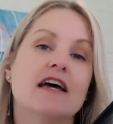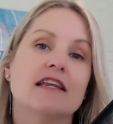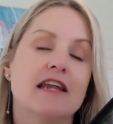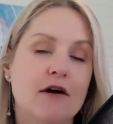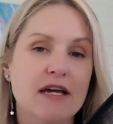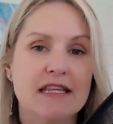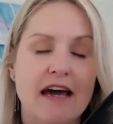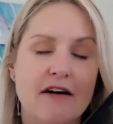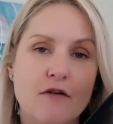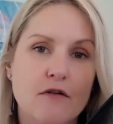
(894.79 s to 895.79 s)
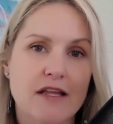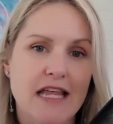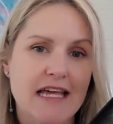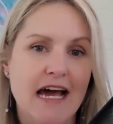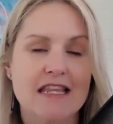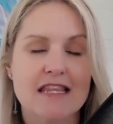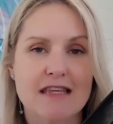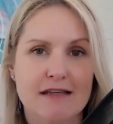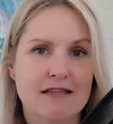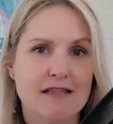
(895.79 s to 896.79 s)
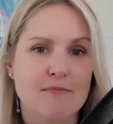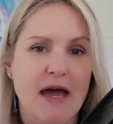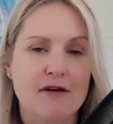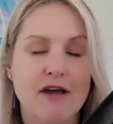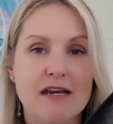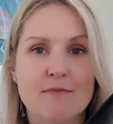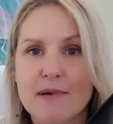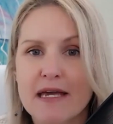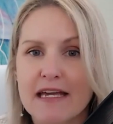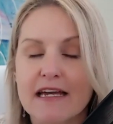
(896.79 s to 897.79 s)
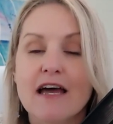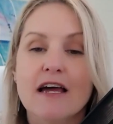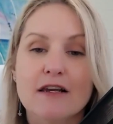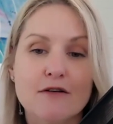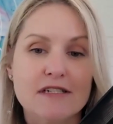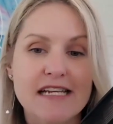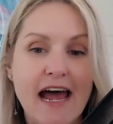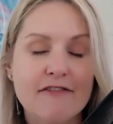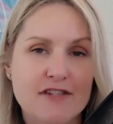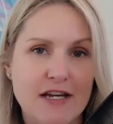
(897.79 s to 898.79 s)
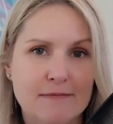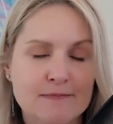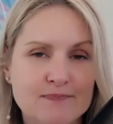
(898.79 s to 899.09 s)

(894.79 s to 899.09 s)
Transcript: knowing that all of the other things in the background are being looked after.